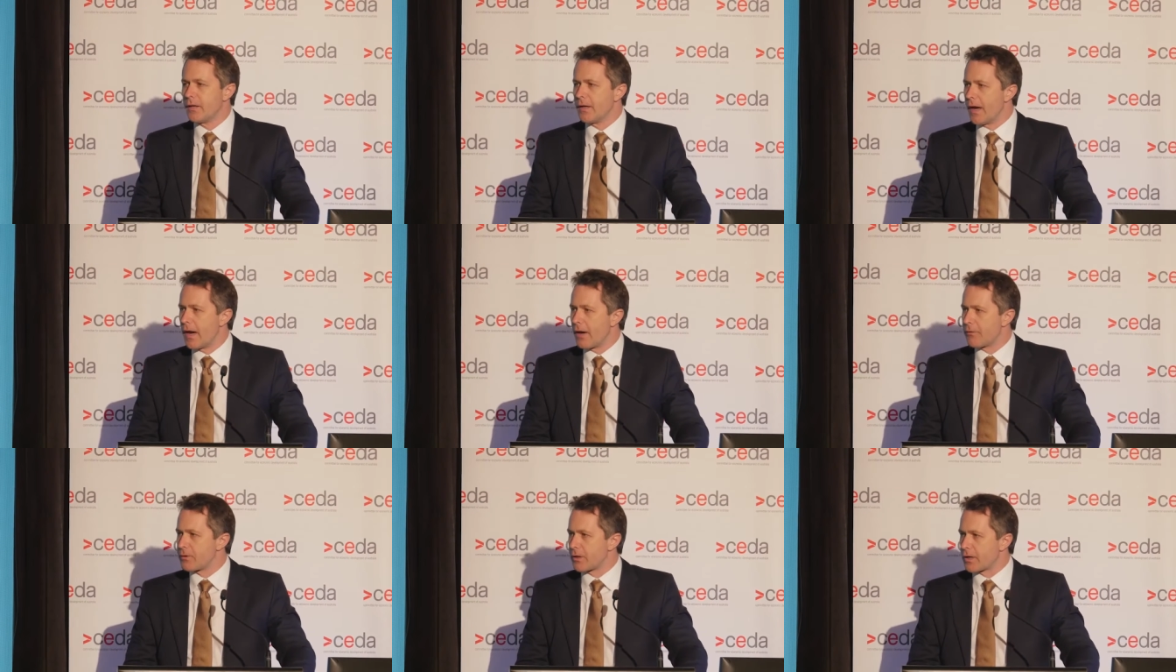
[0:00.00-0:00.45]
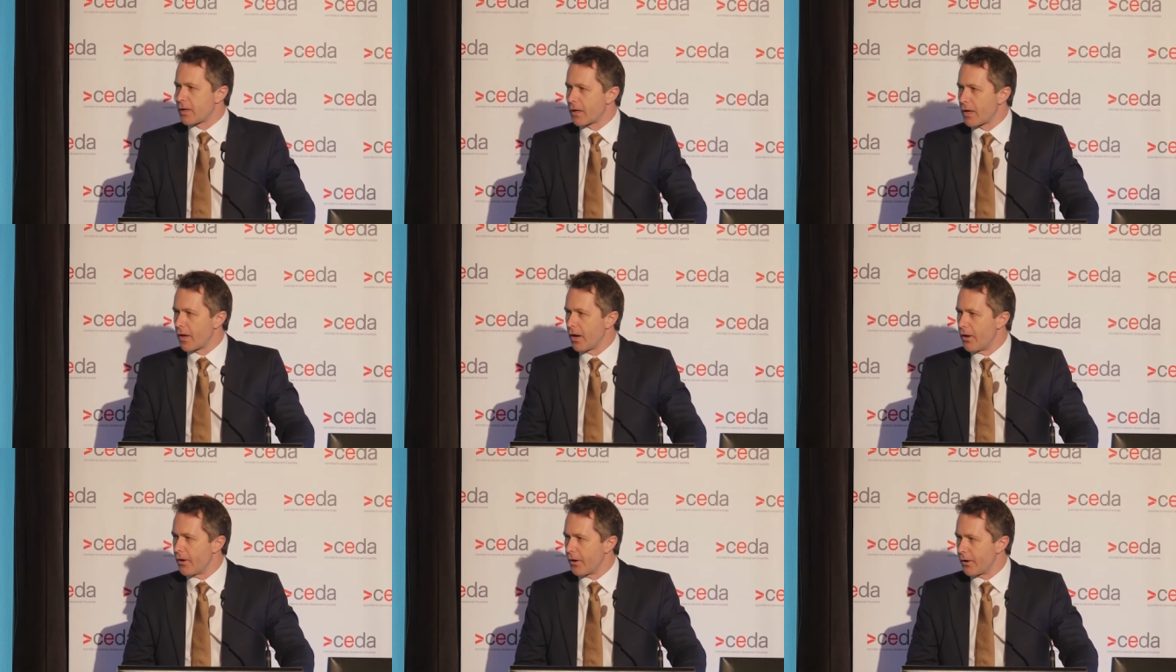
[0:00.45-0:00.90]
after
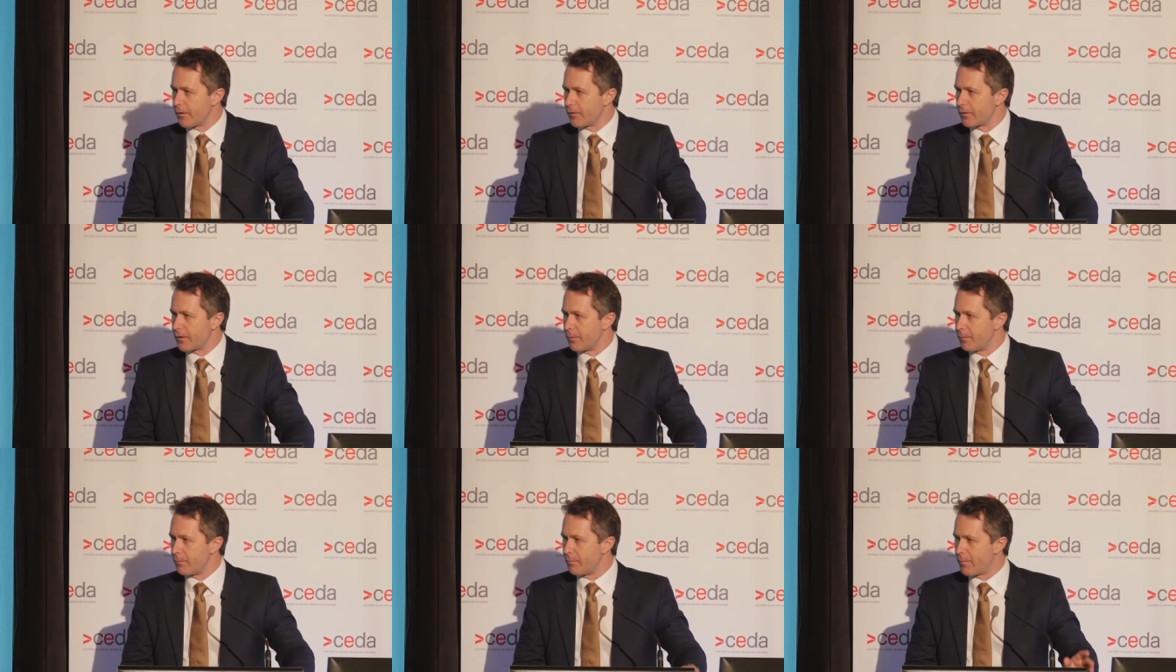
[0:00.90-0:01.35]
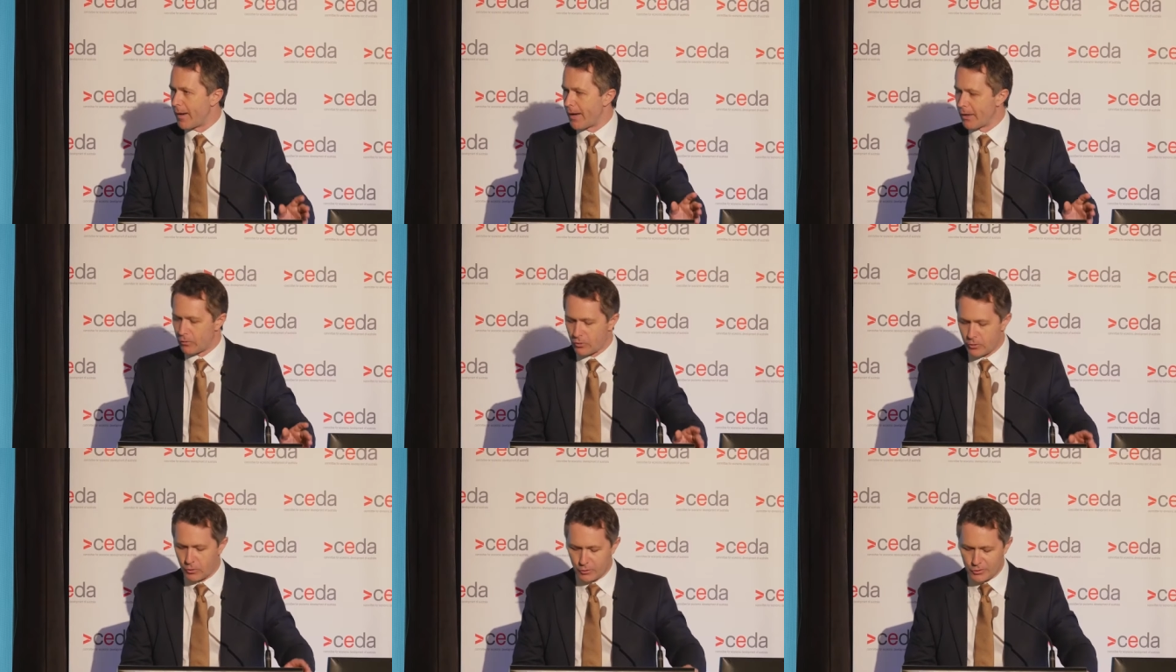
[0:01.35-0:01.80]
Kokoda, at a
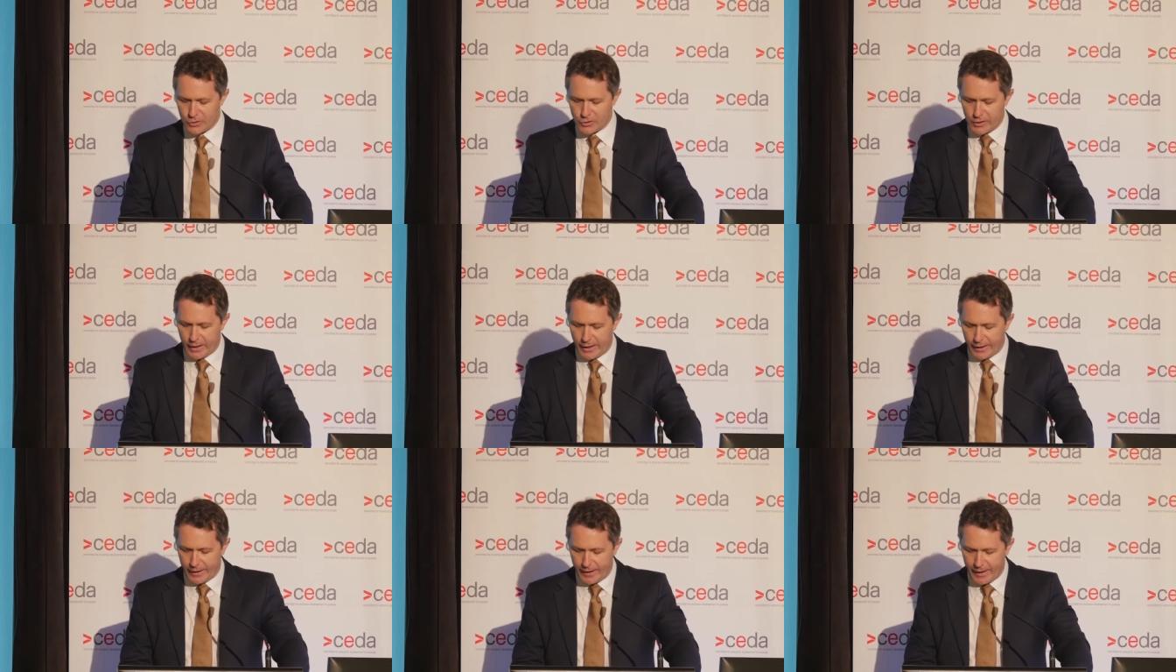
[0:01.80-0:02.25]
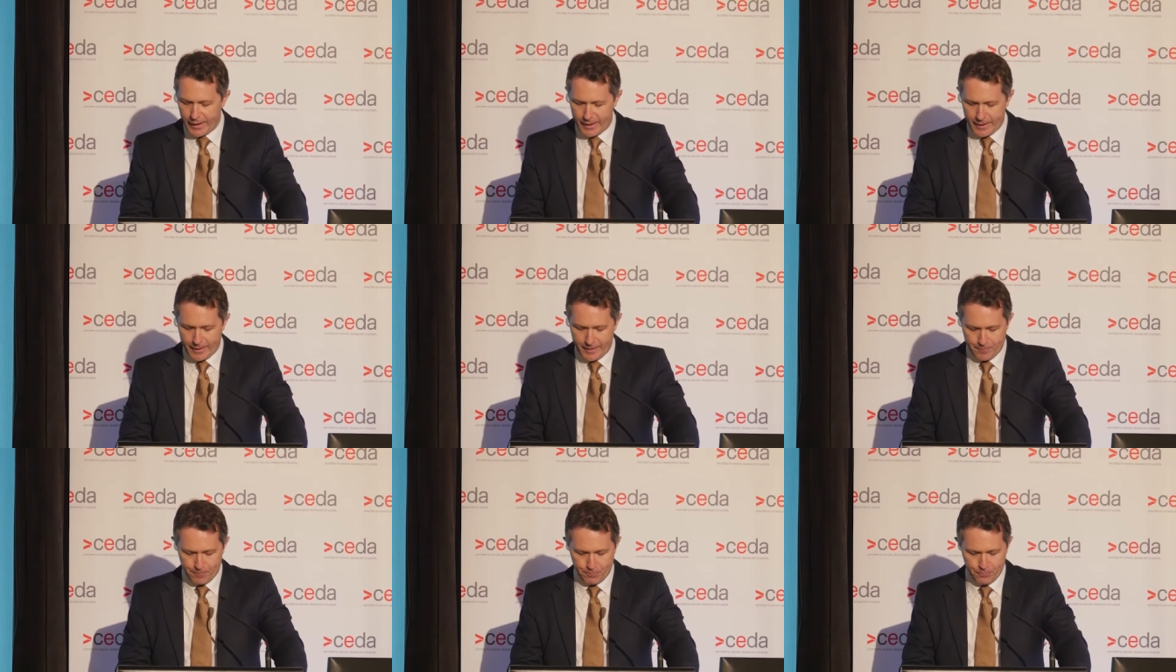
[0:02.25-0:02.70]
battle called
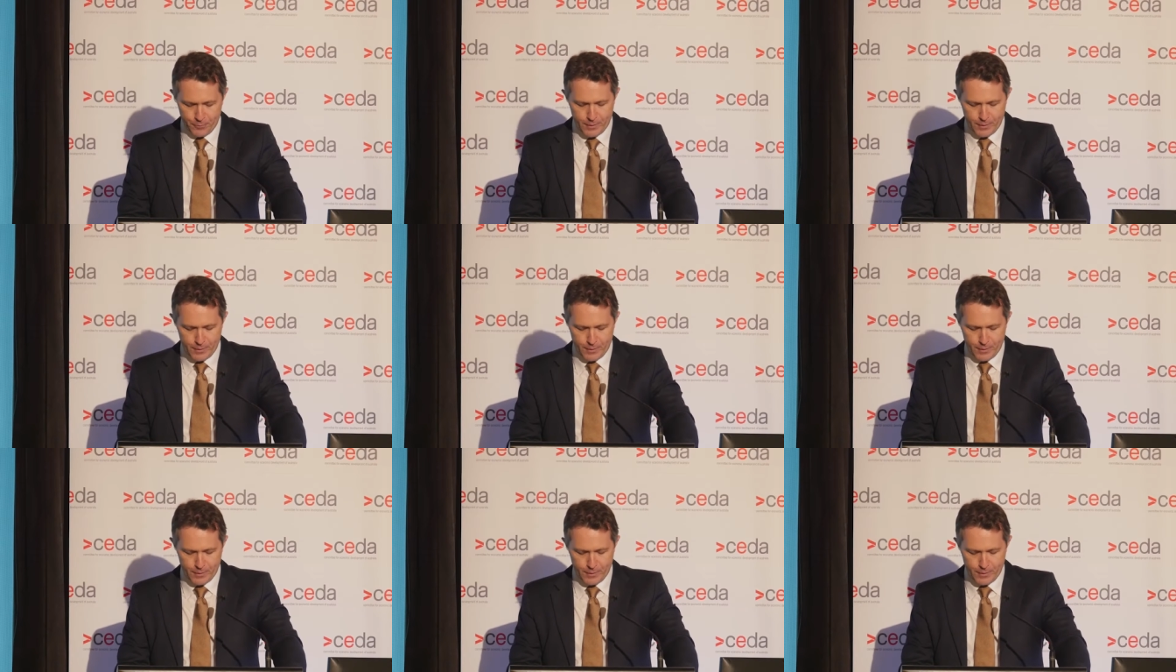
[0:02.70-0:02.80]
Ananda.